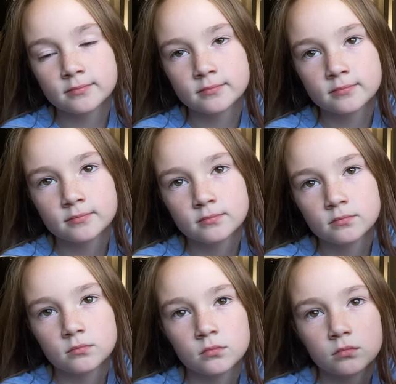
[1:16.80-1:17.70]

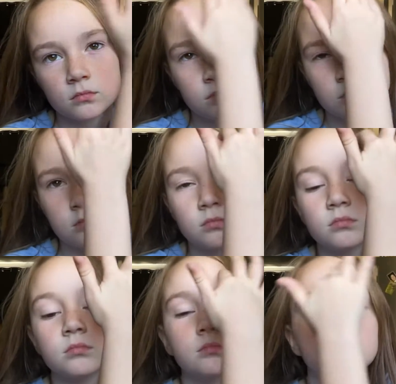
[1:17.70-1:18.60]

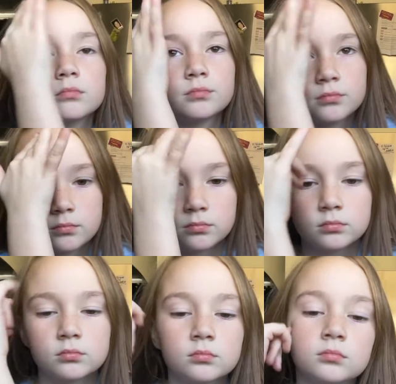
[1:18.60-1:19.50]

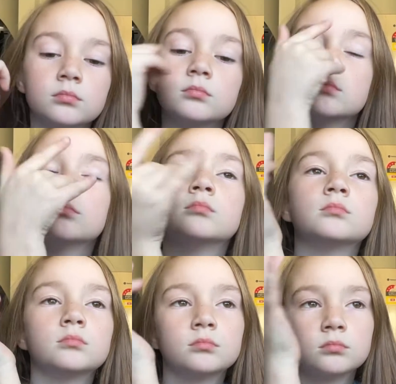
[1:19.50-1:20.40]

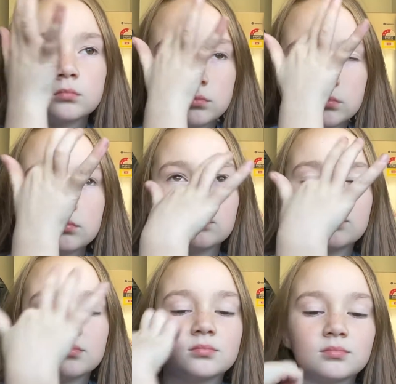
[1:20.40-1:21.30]

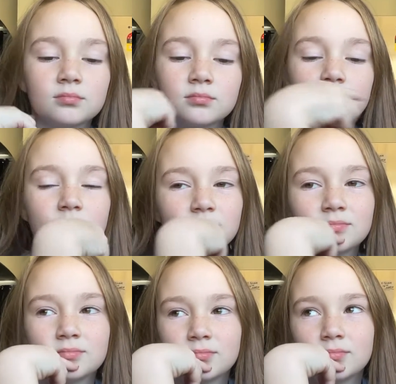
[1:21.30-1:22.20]

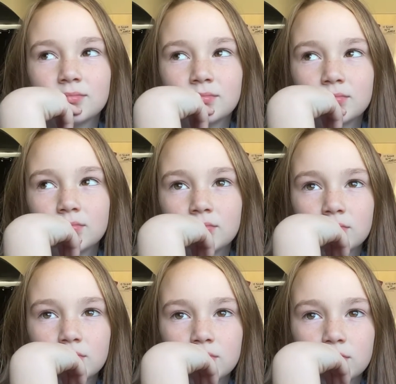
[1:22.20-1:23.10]

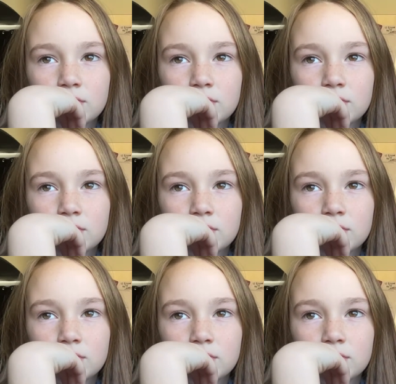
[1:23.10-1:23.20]
Nothing is said.